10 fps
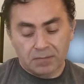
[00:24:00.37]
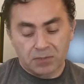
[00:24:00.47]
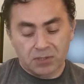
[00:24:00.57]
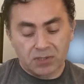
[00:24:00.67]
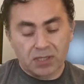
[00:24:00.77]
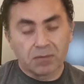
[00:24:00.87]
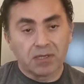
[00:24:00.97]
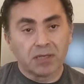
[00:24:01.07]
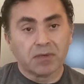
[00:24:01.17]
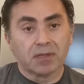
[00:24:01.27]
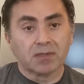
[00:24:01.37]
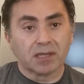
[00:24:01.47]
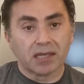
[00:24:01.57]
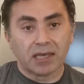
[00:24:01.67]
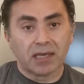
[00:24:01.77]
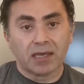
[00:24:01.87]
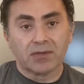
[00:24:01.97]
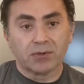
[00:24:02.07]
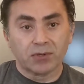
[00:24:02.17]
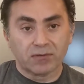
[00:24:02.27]
Just send them an email saying, hey, I
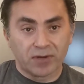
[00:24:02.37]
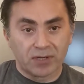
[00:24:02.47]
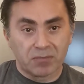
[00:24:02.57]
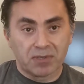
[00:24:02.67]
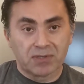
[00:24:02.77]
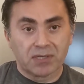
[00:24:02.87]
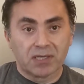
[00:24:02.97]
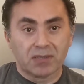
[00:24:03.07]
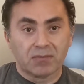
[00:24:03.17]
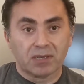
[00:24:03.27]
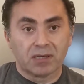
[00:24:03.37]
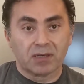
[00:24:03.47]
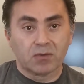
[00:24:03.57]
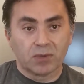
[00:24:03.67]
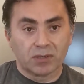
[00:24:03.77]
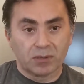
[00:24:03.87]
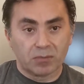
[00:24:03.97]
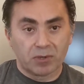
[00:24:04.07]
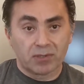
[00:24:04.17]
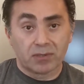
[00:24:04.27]
know you're very busy with your
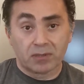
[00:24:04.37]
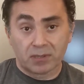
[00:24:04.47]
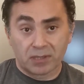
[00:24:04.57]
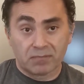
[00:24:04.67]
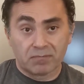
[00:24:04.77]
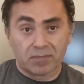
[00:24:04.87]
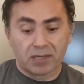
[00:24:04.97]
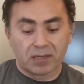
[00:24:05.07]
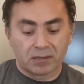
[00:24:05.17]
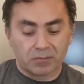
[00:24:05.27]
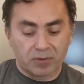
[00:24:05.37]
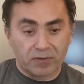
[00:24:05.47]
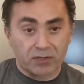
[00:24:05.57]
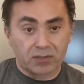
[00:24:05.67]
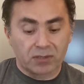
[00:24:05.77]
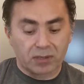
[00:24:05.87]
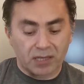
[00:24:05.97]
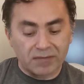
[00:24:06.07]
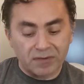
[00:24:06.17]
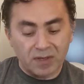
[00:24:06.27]
personal and professional
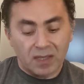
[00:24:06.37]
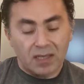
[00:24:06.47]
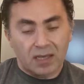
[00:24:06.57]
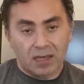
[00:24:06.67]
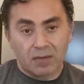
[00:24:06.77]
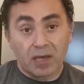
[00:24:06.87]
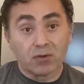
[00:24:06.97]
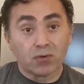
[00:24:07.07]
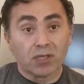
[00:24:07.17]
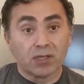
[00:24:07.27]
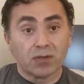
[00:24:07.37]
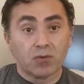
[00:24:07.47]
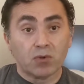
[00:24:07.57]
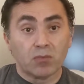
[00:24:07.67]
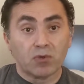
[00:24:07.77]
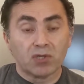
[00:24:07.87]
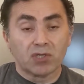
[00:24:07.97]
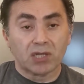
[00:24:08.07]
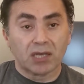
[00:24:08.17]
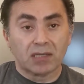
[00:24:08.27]
life. I really do
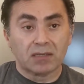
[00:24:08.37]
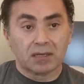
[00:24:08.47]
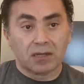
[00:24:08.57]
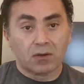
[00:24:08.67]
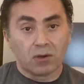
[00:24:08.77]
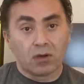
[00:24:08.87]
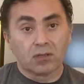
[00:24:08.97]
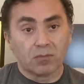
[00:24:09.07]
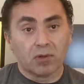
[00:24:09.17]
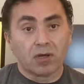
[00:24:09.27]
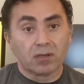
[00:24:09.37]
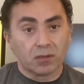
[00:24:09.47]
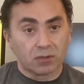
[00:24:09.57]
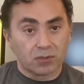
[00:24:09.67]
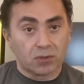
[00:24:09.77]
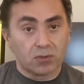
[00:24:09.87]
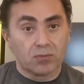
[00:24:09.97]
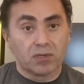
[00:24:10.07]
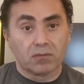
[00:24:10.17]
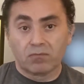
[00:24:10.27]
appreciate all the blog or
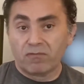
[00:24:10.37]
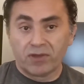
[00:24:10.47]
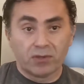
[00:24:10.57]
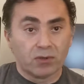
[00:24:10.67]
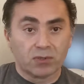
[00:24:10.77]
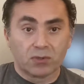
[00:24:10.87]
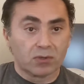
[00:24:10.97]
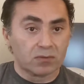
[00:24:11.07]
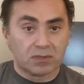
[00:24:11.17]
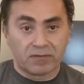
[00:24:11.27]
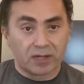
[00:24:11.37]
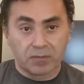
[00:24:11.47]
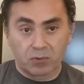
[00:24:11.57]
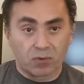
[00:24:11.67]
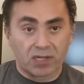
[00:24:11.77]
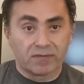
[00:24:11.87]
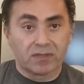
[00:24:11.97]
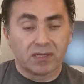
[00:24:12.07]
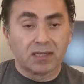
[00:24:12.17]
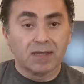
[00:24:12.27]
YouTube videos or development or whatever
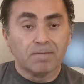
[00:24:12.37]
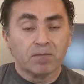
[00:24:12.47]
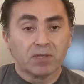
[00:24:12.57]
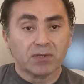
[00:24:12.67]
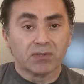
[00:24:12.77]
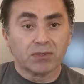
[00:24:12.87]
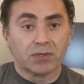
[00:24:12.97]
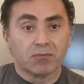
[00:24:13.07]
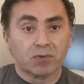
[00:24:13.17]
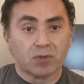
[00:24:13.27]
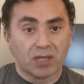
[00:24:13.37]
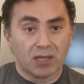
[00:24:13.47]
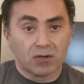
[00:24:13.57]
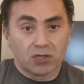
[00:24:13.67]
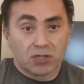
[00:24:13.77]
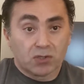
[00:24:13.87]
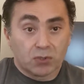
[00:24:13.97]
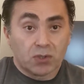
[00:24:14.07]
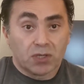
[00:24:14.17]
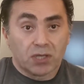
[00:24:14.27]
that he or she is
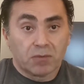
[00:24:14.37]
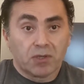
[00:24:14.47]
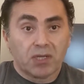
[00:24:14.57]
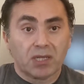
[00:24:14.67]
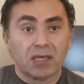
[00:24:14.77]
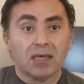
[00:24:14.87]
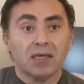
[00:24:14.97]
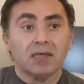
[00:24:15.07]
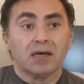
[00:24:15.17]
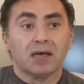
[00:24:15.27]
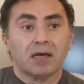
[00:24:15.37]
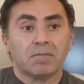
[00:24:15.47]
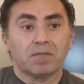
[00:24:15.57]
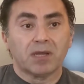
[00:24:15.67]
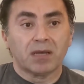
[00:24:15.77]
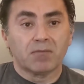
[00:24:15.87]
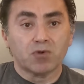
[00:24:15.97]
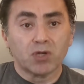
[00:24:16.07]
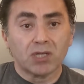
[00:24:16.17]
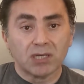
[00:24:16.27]
doing in the community, and I'm
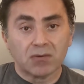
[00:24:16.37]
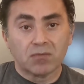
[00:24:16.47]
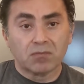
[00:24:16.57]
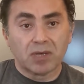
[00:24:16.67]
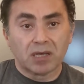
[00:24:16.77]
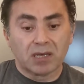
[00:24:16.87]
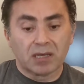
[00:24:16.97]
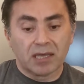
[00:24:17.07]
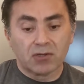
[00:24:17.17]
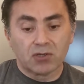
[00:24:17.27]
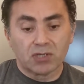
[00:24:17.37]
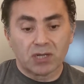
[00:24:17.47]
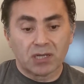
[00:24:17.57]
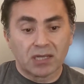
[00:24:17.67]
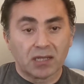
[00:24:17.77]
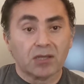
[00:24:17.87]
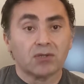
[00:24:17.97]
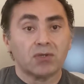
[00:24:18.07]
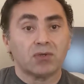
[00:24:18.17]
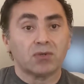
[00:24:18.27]
really interested in getting
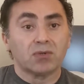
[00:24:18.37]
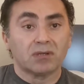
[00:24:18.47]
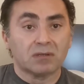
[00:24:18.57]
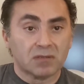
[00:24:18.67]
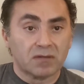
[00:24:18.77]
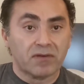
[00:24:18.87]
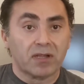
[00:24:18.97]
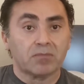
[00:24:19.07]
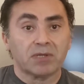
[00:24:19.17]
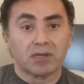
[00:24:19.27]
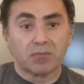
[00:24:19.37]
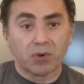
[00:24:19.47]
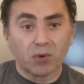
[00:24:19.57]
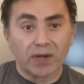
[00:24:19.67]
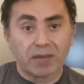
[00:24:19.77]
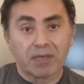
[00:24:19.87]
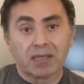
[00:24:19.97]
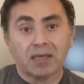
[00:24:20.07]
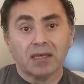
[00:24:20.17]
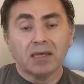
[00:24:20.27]
into development and
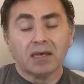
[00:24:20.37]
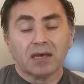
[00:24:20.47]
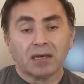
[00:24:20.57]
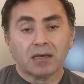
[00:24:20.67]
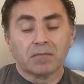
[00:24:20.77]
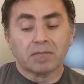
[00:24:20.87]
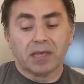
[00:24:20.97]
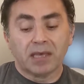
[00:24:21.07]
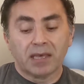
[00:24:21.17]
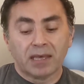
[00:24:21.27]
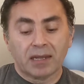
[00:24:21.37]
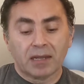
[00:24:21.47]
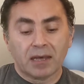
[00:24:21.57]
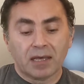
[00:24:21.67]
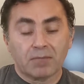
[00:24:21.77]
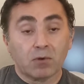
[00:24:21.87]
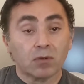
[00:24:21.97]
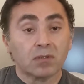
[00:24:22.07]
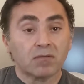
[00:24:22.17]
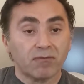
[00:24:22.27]
programming, and I am
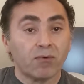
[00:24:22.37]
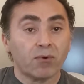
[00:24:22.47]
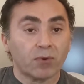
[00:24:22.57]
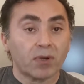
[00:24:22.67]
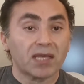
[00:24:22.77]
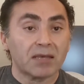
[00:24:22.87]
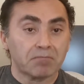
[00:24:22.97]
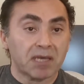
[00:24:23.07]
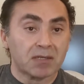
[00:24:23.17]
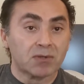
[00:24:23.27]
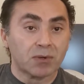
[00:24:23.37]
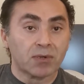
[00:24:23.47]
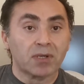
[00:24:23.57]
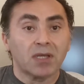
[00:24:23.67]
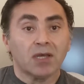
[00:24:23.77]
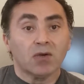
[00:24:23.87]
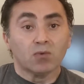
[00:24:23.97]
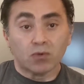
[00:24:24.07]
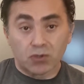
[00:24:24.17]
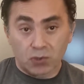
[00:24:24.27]
looking for a mentor.
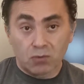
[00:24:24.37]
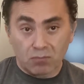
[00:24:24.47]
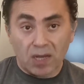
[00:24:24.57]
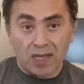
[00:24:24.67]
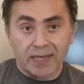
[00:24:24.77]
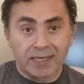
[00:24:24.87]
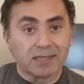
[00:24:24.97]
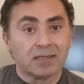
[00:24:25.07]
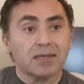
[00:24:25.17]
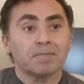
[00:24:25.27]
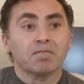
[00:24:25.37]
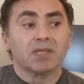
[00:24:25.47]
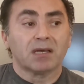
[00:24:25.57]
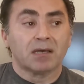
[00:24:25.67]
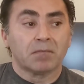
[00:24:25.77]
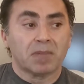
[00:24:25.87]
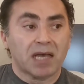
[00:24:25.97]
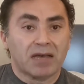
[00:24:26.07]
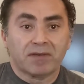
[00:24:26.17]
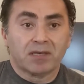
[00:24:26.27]
Would you mind
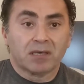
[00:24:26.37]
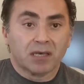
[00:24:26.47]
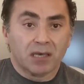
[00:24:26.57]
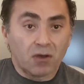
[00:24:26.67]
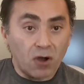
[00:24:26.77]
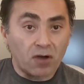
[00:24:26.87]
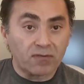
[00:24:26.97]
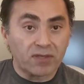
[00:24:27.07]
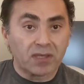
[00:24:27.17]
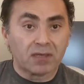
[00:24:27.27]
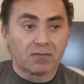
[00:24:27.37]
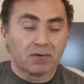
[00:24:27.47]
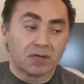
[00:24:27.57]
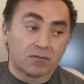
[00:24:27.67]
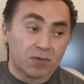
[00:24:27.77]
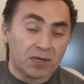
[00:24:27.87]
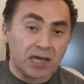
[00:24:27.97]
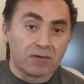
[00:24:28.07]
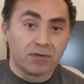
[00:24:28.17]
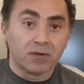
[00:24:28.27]
having a coffee? Well, we're
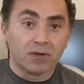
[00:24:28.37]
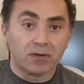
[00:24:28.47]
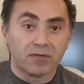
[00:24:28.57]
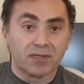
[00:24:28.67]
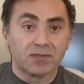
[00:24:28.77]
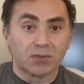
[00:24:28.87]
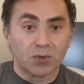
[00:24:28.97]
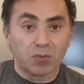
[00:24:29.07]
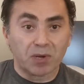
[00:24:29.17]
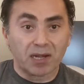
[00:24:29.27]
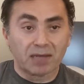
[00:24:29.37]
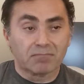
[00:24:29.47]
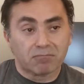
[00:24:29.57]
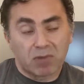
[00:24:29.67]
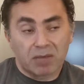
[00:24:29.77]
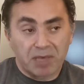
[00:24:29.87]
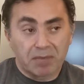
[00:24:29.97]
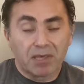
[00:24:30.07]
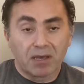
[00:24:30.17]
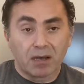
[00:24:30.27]
now in COVID, so
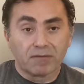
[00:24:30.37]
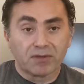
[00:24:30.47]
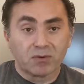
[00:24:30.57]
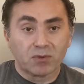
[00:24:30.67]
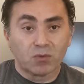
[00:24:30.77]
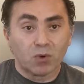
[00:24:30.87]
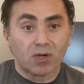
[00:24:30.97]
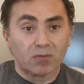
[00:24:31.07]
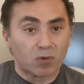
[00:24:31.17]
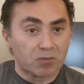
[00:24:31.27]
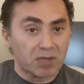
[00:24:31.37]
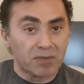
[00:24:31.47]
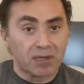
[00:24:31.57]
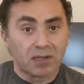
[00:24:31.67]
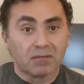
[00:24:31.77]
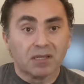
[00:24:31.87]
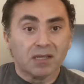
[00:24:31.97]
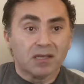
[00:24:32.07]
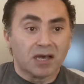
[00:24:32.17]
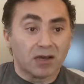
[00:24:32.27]
maybe coffee would work, or maybe a
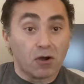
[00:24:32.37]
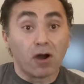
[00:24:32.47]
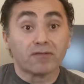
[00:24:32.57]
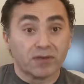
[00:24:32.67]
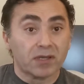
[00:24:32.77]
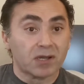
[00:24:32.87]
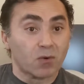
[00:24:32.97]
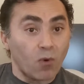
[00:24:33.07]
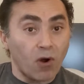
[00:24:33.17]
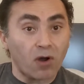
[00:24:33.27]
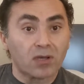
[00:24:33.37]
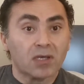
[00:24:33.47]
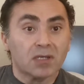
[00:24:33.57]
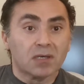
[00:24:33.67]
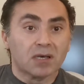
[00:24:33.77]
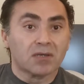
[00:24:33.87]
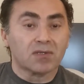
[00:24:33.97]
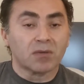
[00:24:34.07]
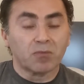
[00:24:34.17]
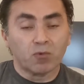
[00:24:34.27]
coffee and a walk
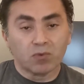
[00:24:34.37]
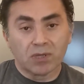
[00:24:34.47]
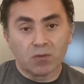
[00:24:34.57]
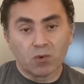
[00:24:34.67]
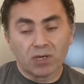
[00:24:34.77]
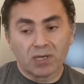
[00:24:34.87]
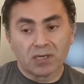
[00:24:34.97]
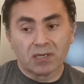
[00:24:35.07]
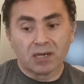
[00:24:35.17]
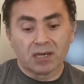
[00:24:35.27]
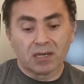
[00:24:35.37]
somewhere